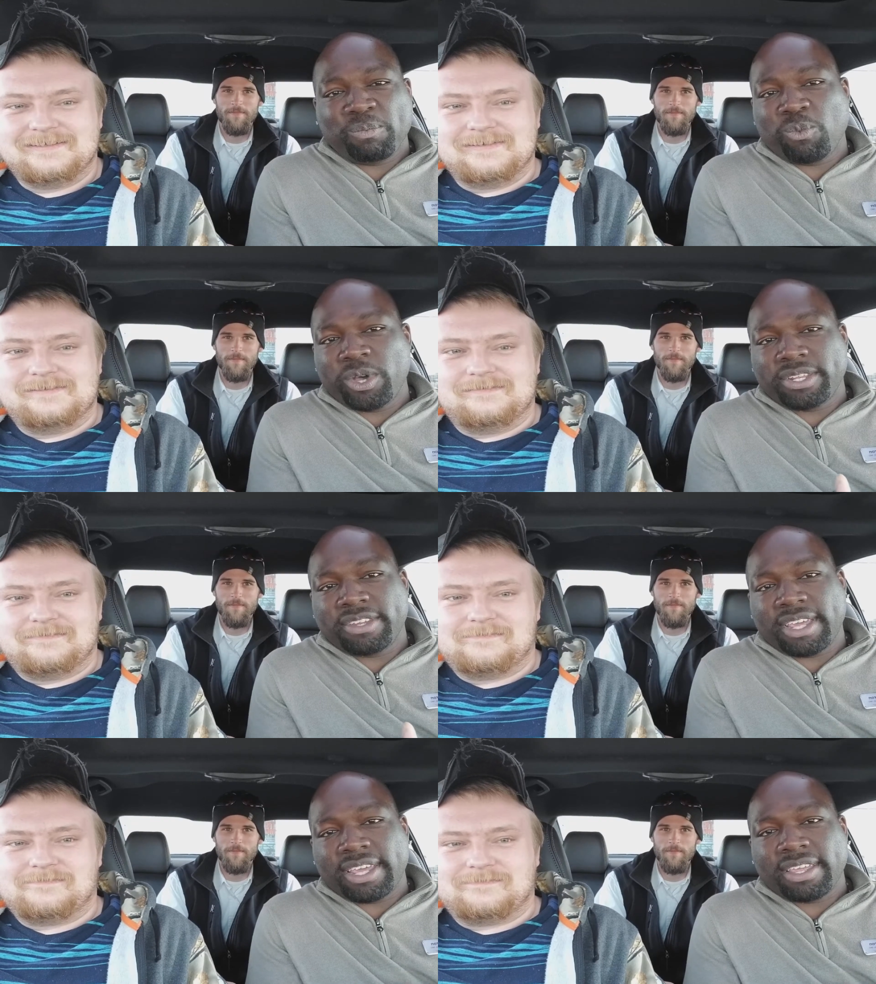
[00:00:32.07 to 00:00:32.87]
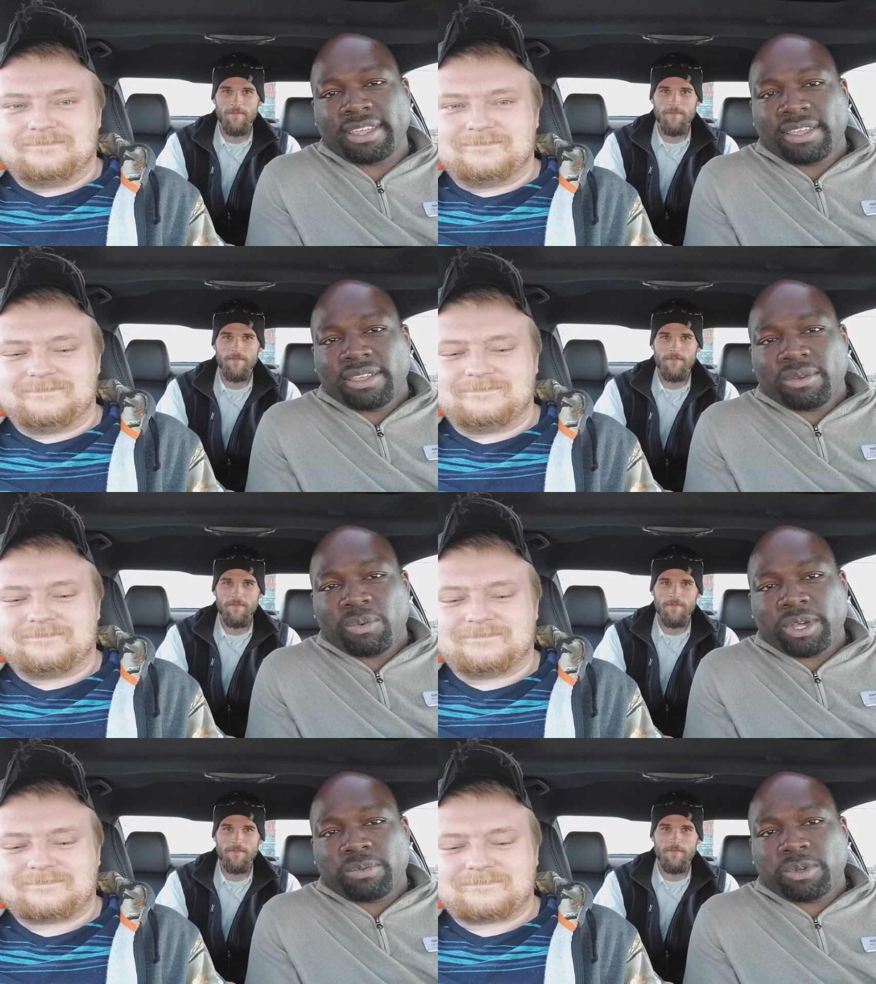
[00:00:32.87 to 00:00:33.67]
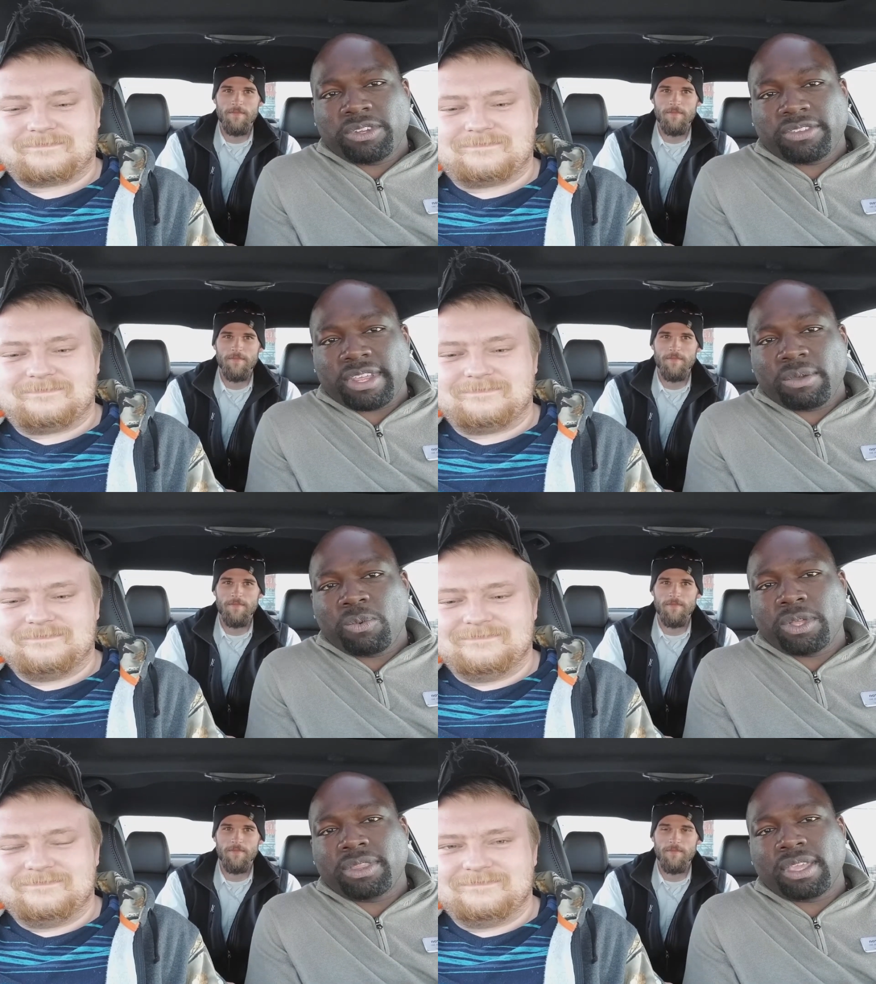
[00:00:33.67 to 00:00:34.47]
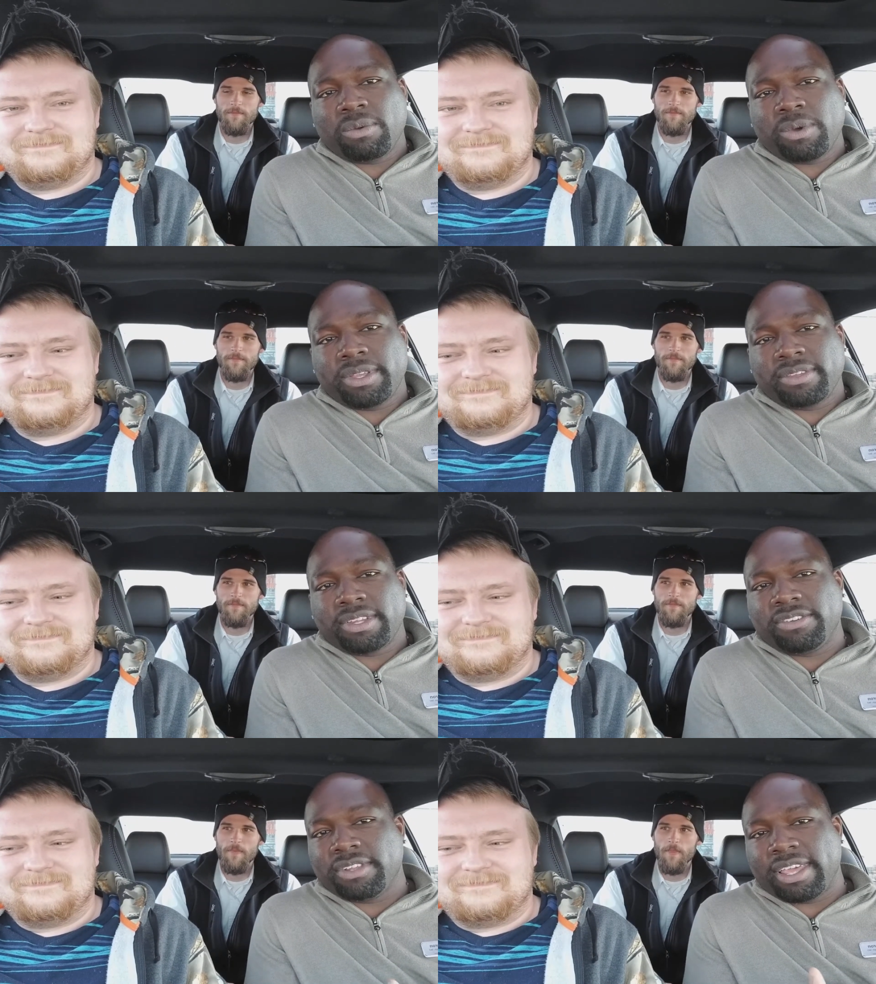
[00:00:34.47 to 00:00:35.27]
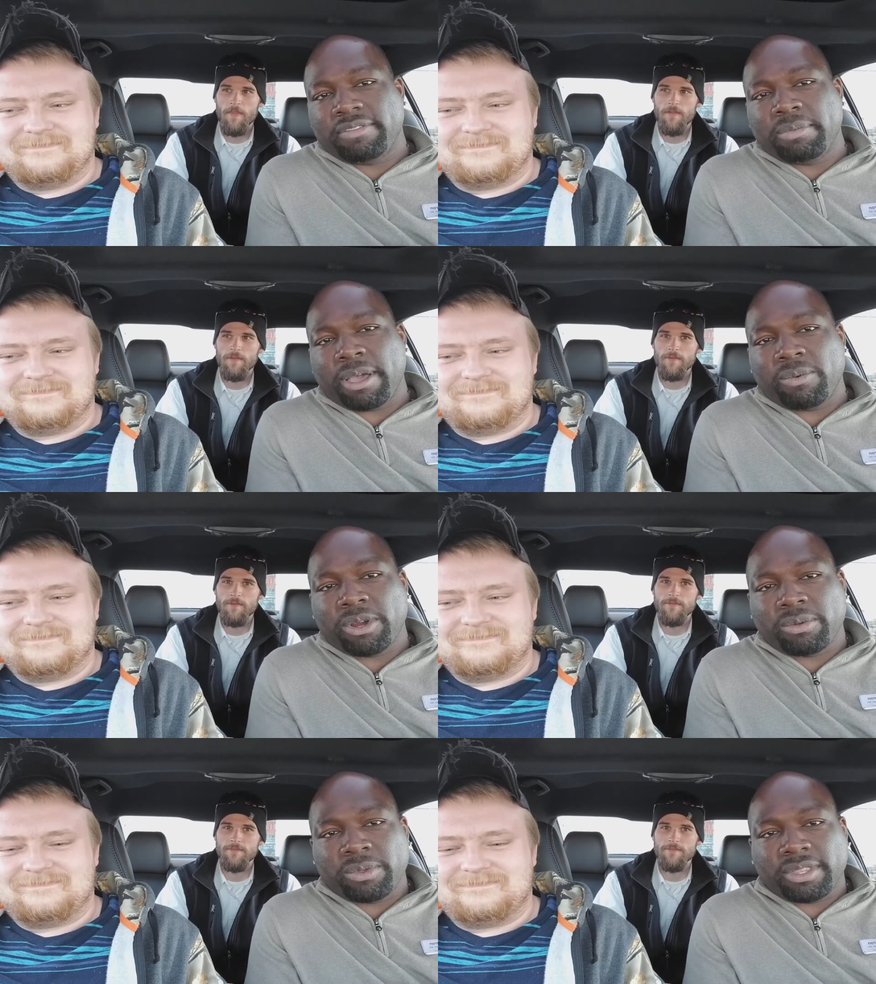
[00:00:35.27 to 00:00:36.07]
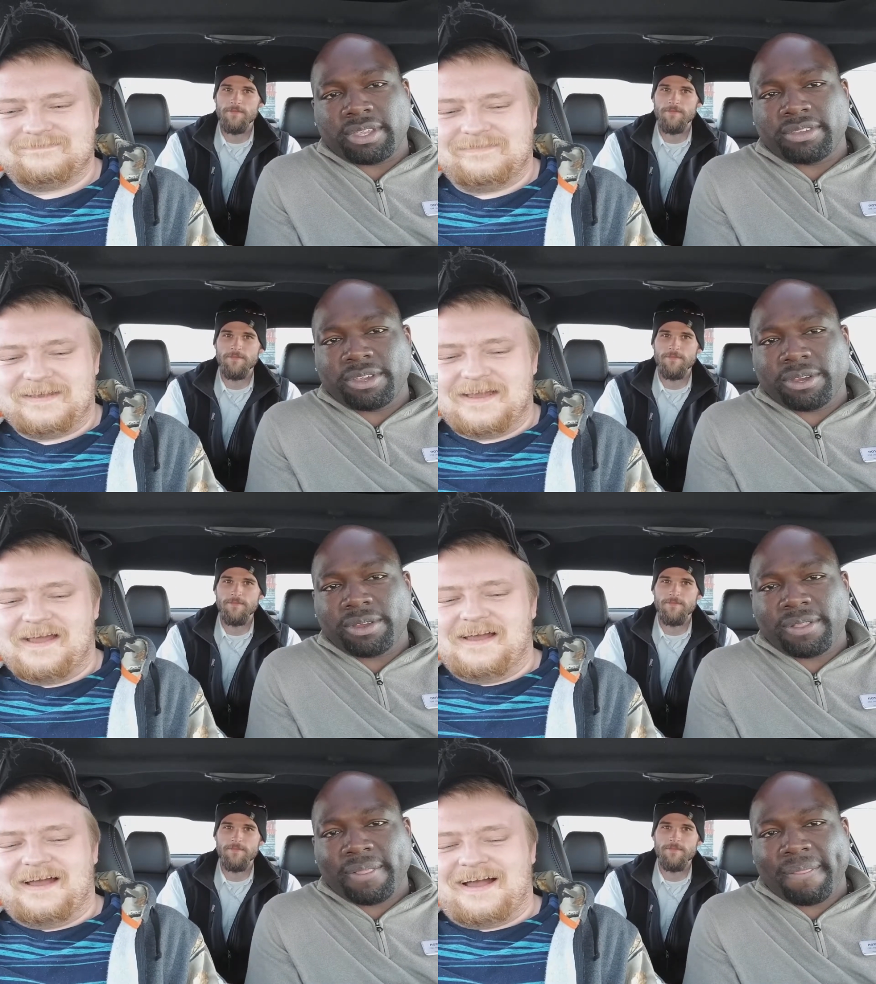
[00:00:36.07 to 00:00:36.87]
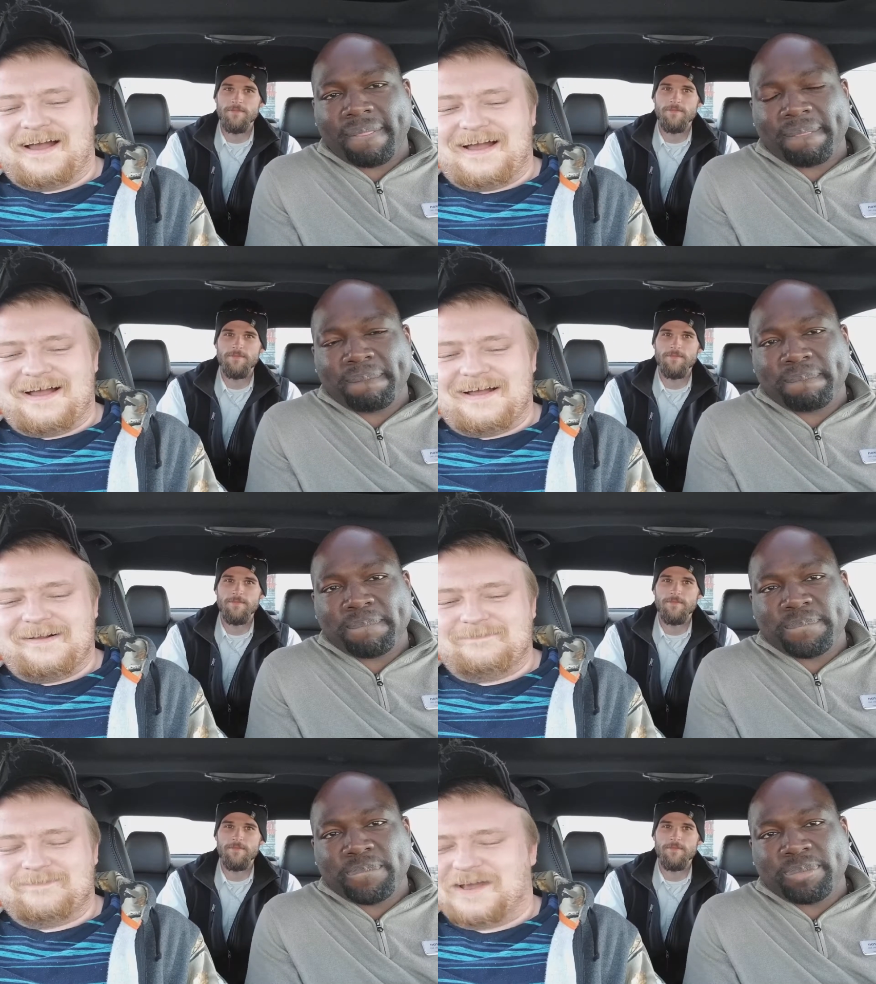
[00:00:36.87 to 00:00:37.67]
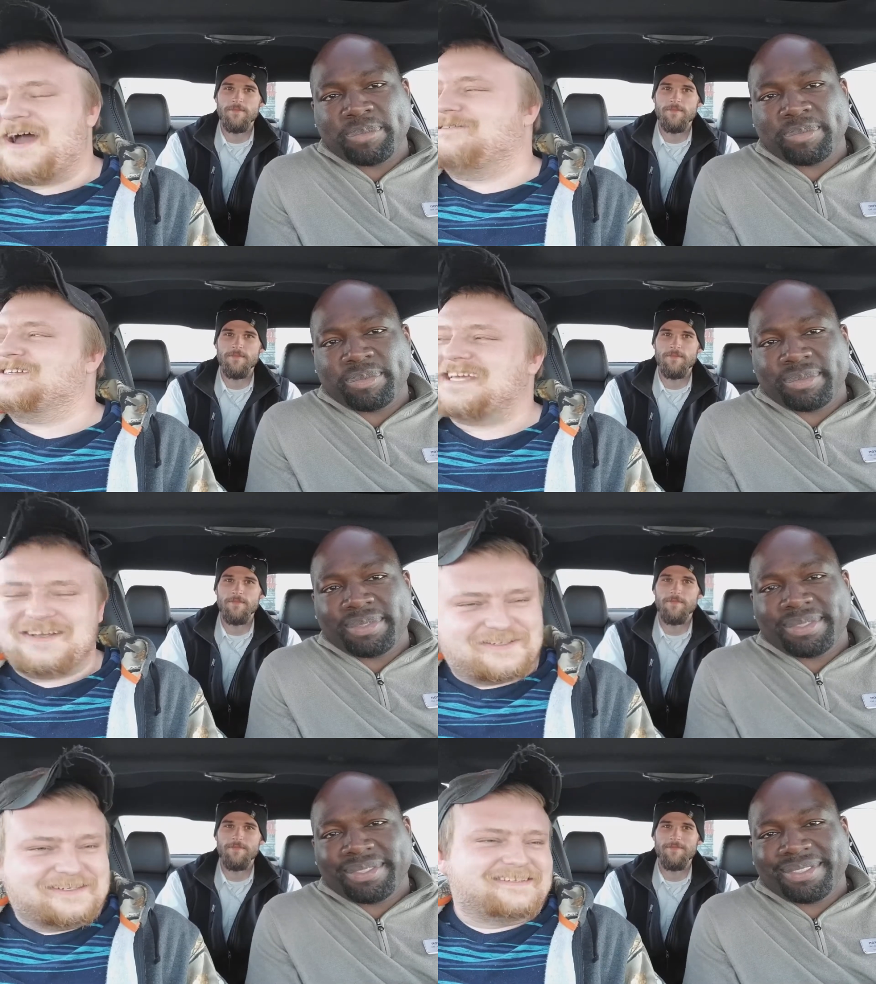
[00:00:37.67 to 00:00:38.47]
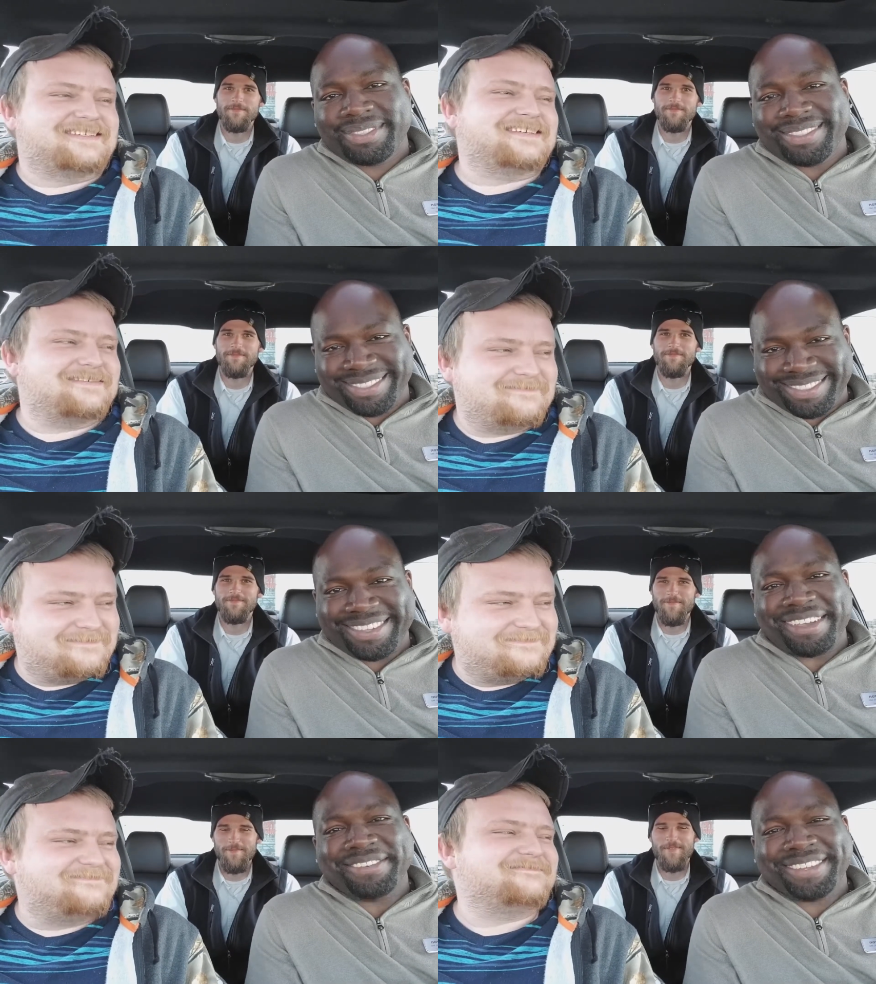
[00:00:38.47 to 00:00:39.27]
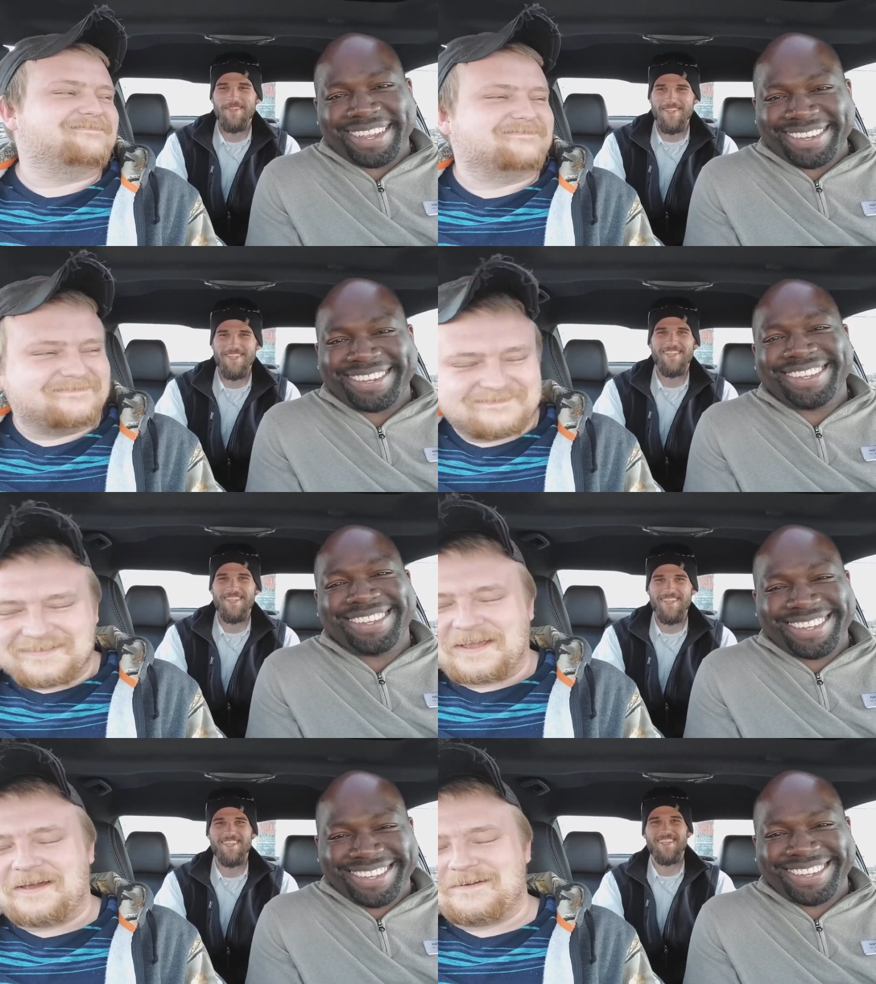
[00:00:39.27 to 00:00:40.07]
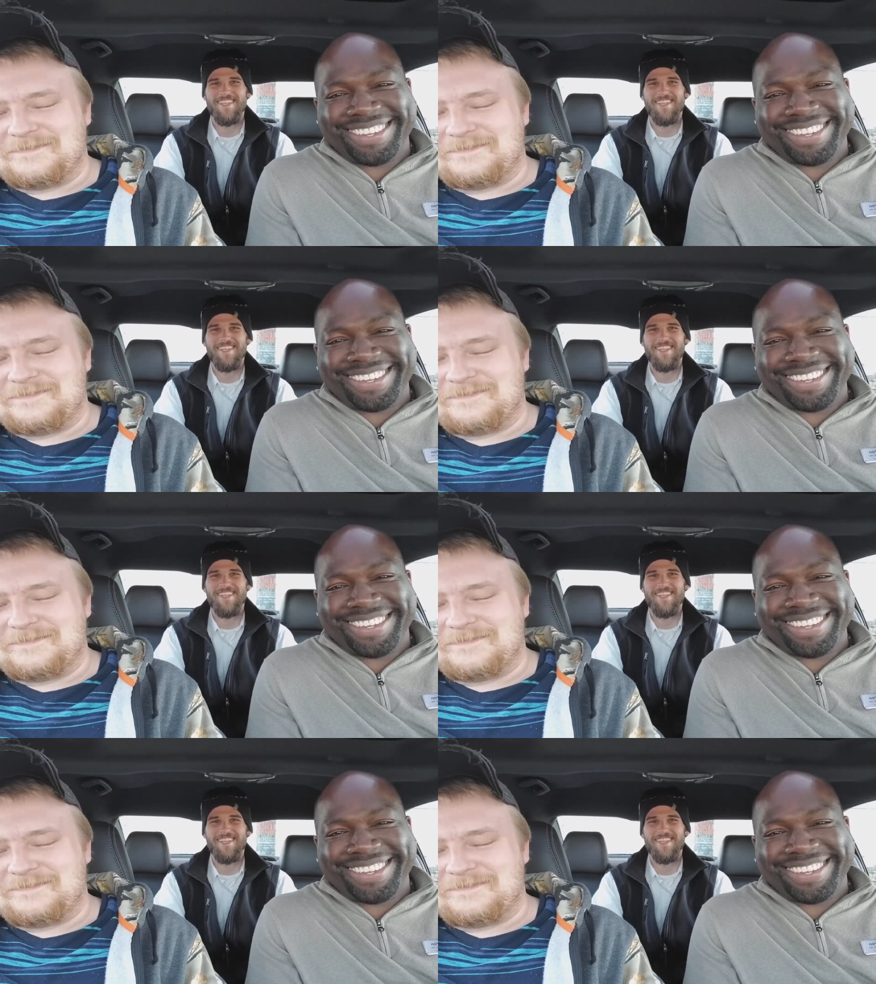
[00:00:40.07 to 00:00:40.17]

Speaker 1: what uh, What would you say one thing was that you loved about working with us here? Um, the conversations. The conversations. Yep.